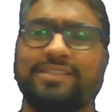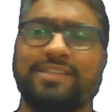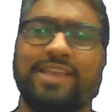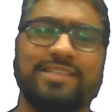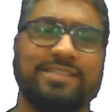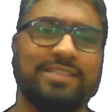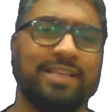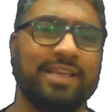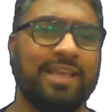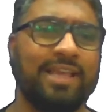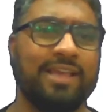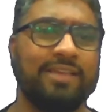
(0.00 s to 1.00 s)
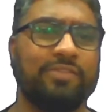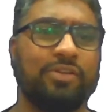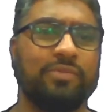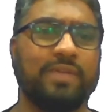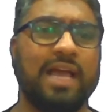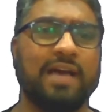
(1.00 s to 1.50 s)
Yes, you
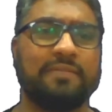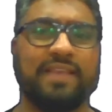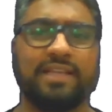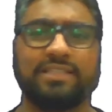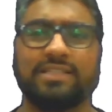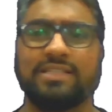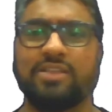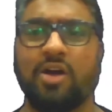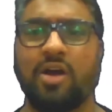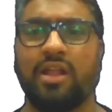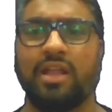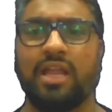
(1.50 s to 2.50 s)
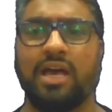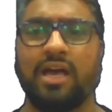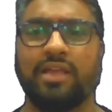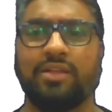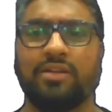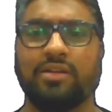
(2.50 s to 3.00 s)
will have sessions on
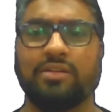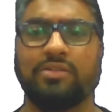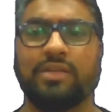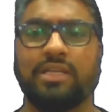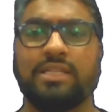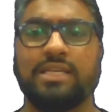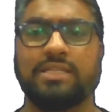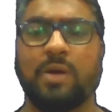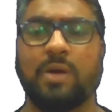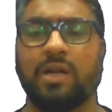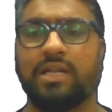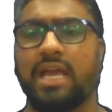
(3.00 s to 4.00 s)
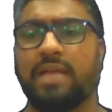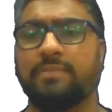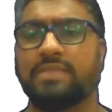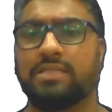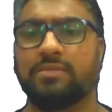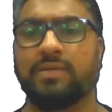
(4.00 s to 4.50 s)
during these odd
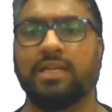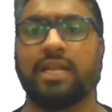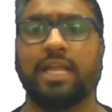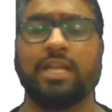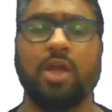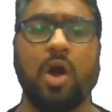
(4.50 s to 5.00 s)
times as well, right?